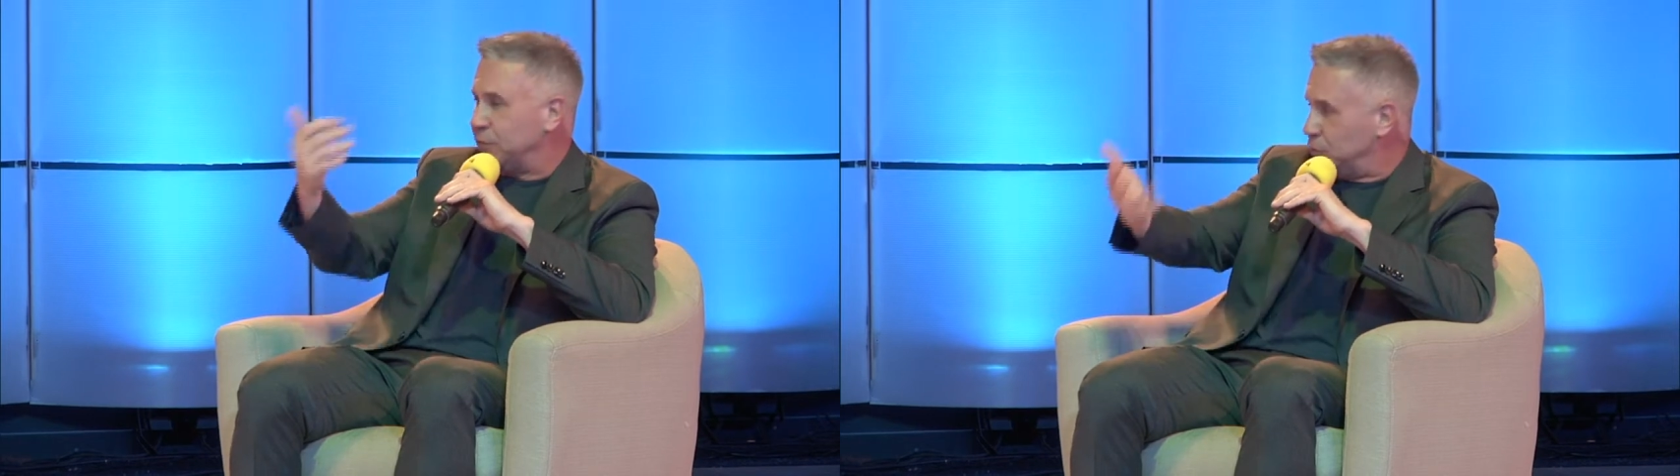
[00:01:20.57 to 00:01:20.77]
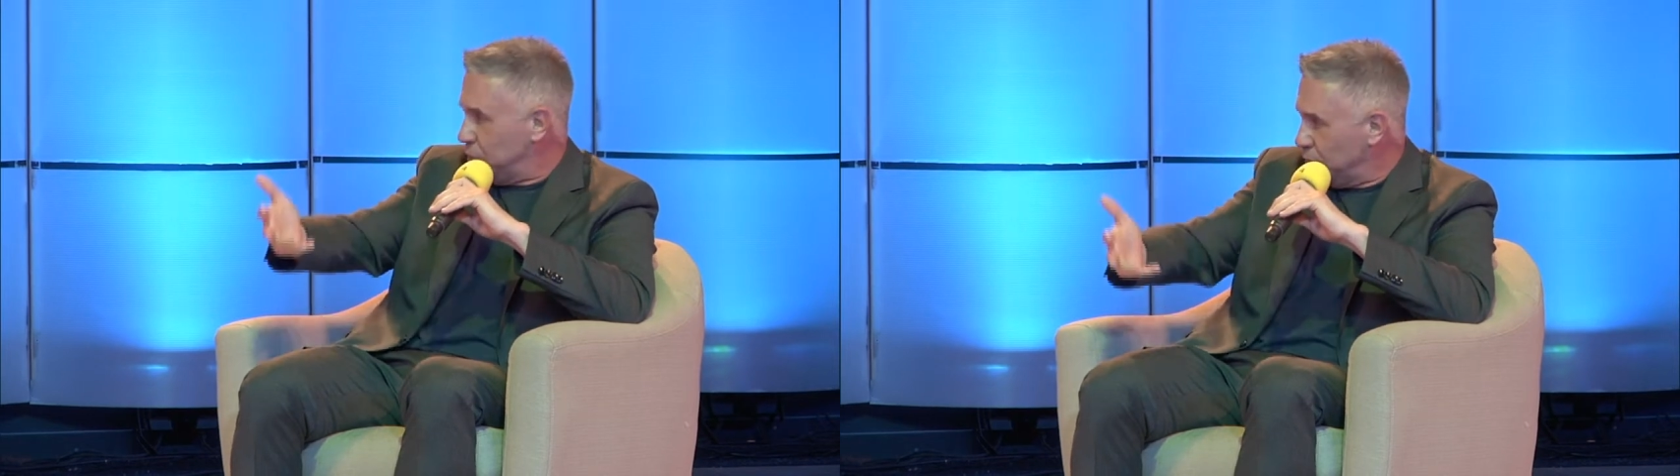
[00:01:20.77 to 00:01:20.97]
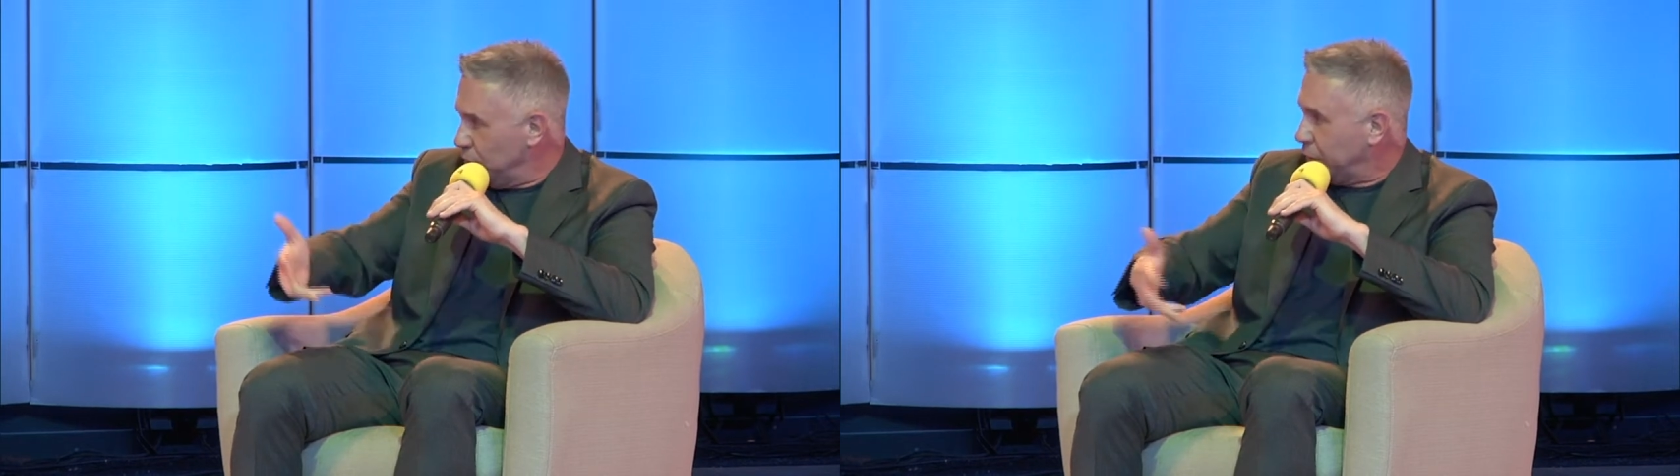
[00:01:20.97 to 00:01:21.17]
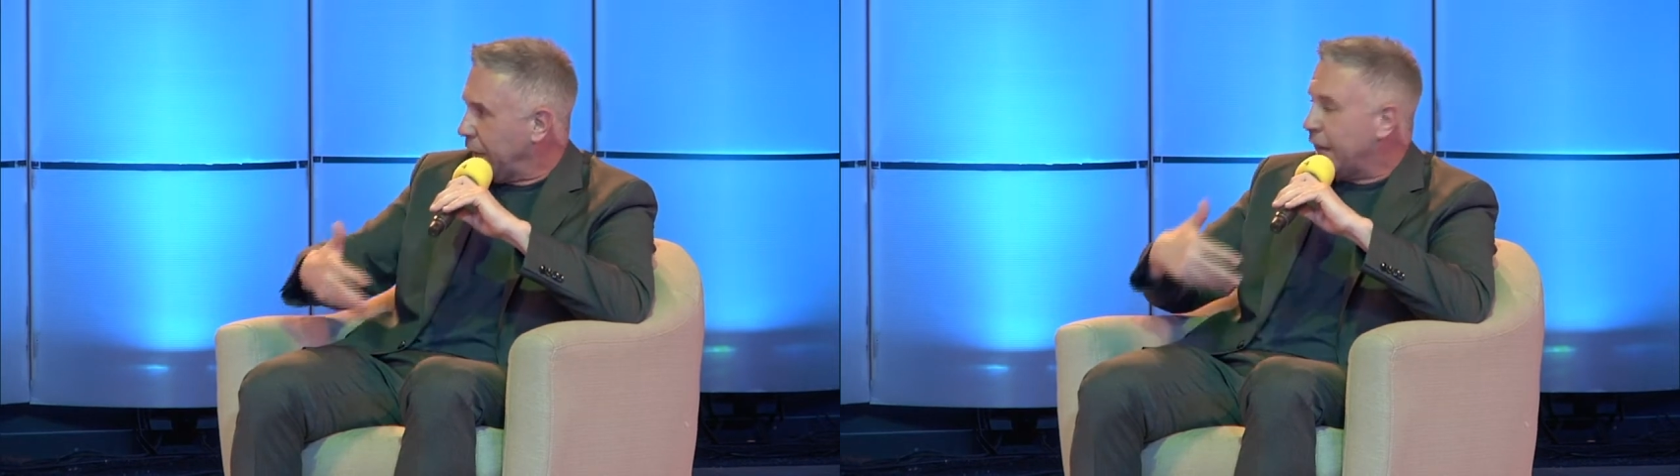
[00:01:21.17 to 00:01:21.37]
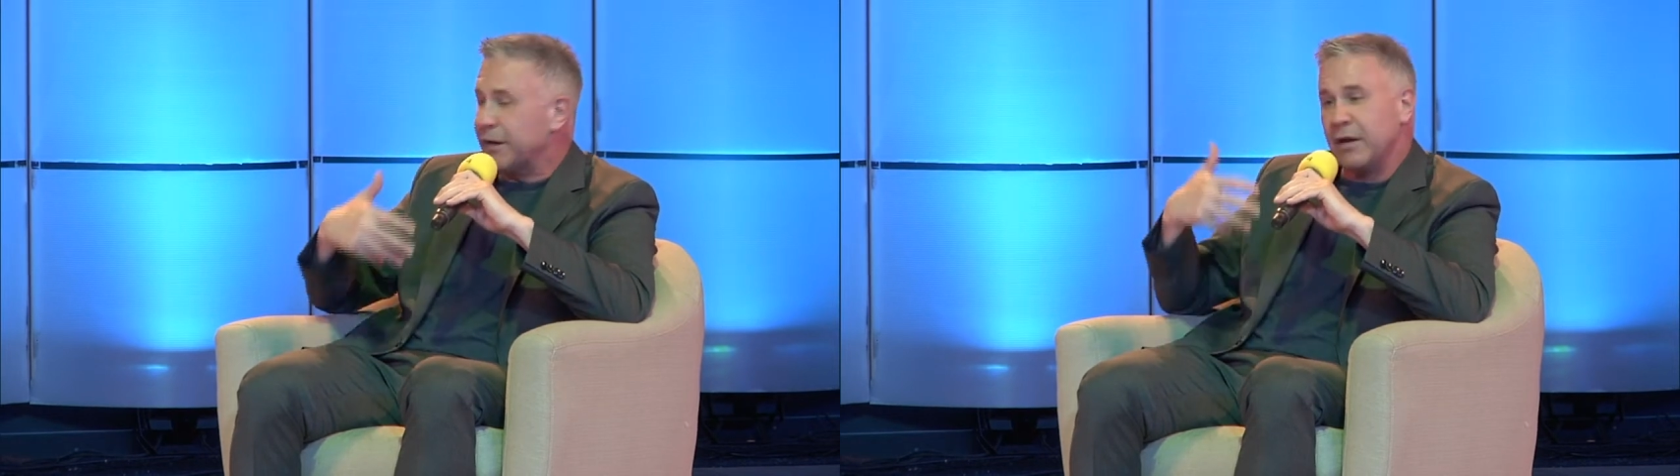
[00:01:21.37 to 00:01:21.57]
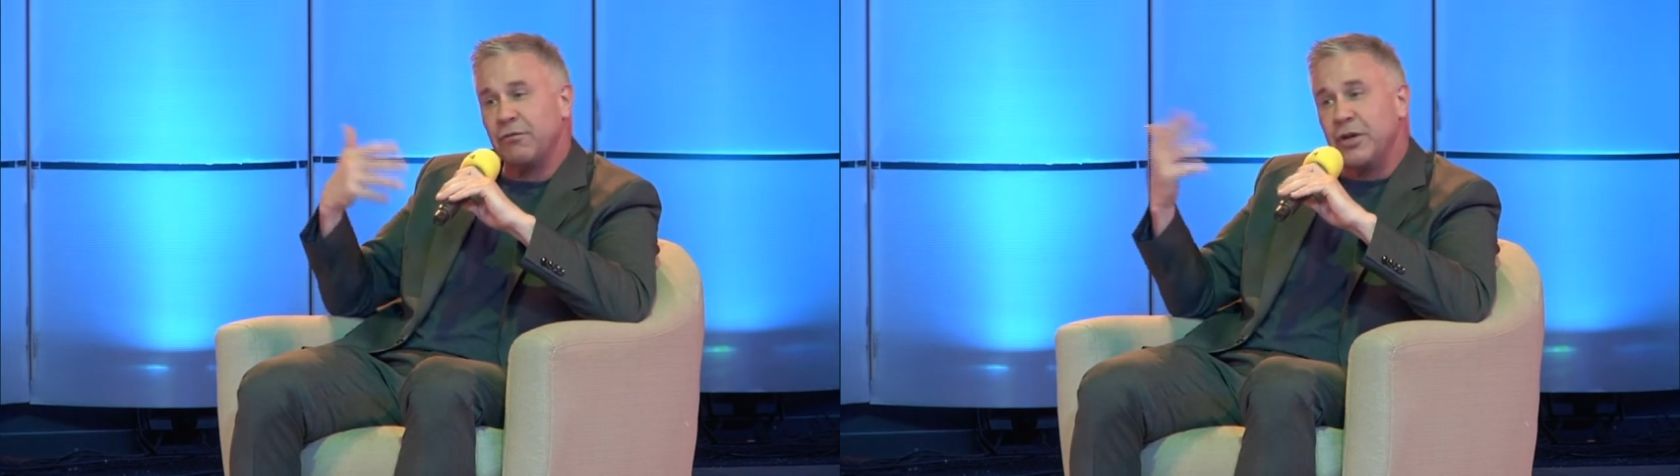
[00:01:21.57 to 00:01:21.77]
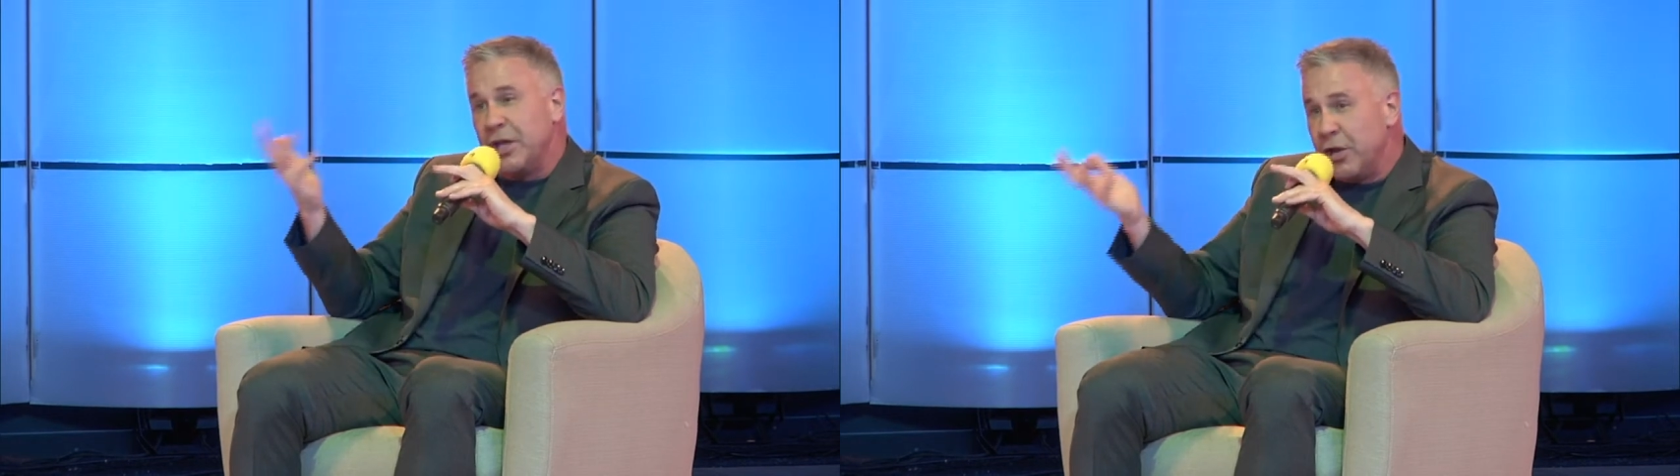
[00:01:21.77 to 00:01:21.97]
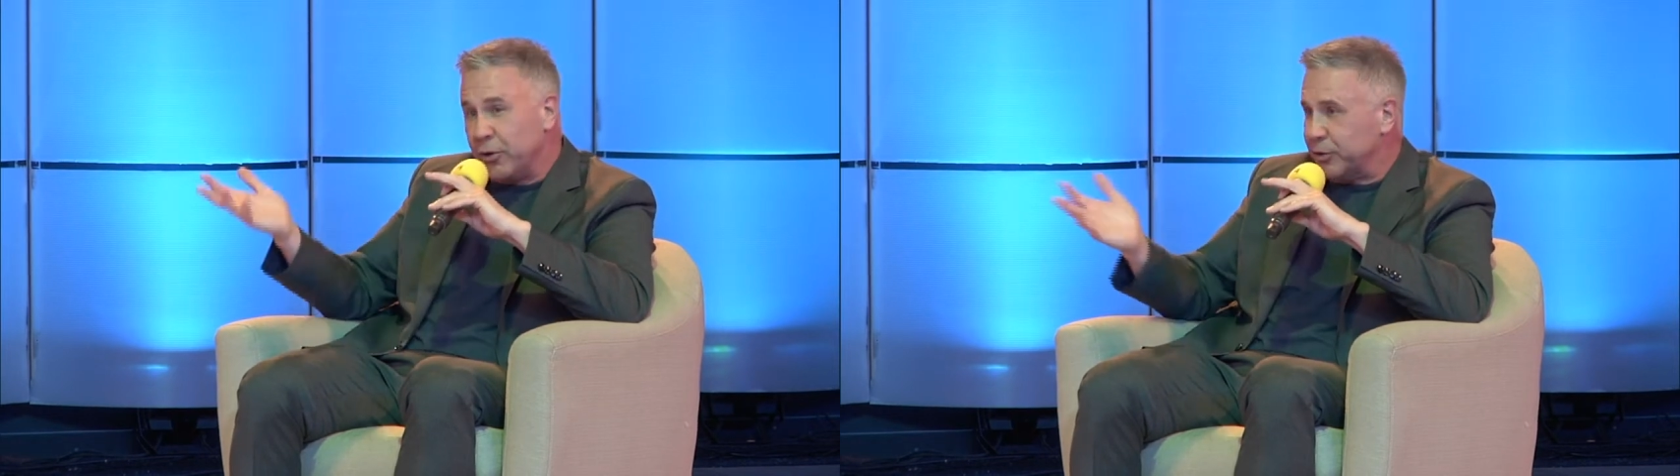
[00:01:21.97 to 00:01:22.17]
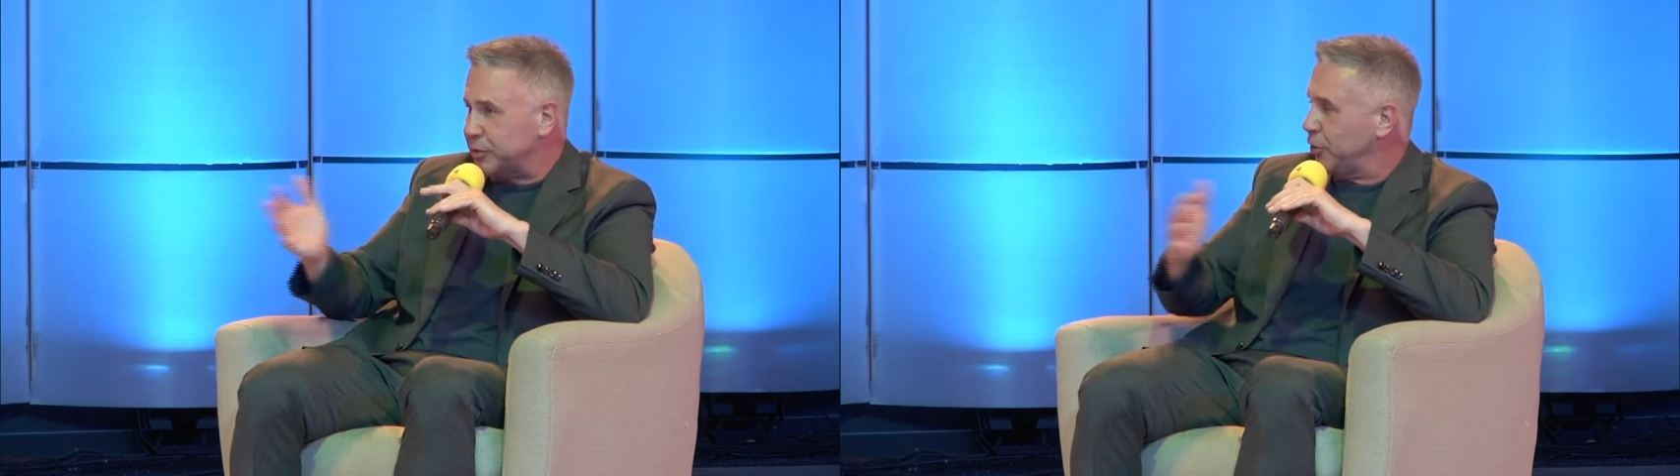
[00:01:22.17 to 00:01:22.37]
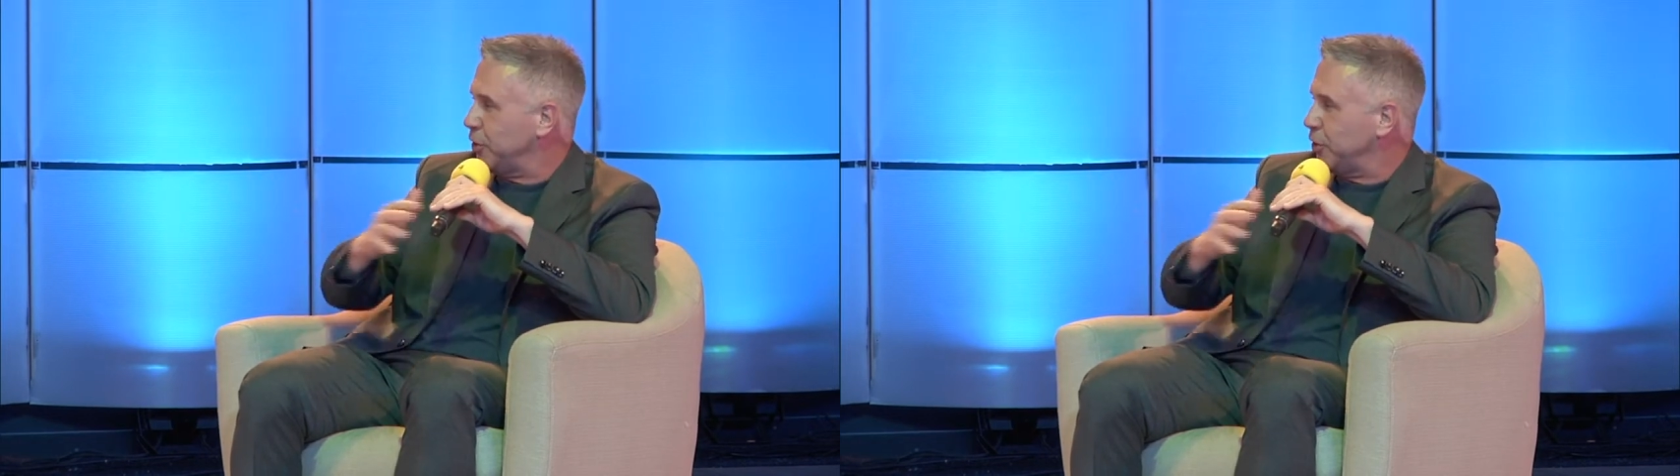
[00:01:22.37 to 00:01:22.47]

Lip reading: You look at it every year or so.